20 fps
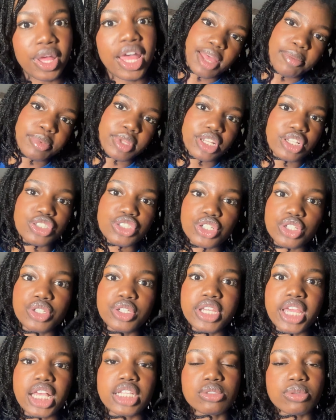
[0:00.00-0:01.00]
I'm going to show you
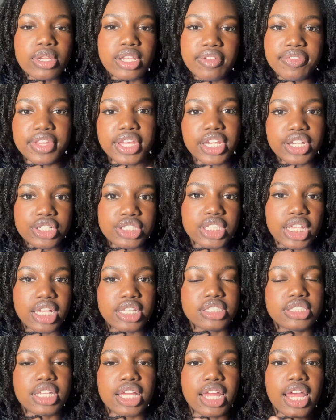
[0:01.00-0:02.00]
guys one of the
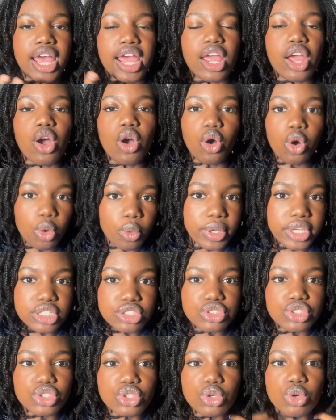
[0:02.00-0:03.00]
hairstyles that I always
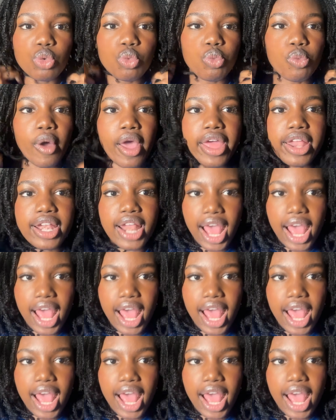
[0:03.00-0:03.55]
do when